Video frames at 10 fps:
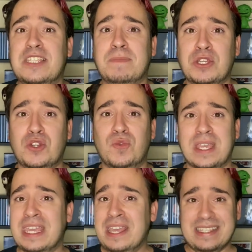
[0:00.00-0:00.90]
to be
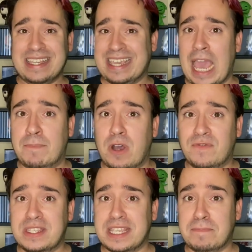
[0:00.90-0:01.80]
doing to cap off
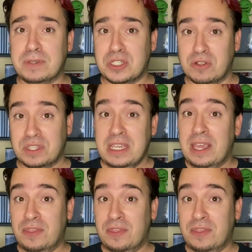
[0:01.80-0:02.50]
these episodes.